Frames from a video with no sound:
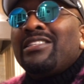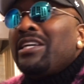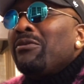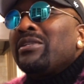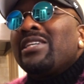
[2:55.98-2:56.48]

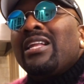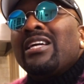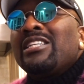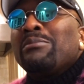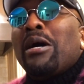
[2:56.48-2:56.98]
Terry tell her
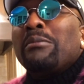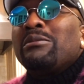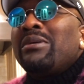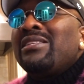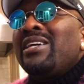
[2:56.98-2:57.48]
his mom's
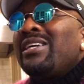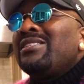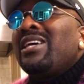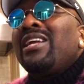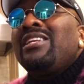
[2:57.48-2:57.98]
been dead
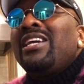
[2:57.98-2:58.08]
10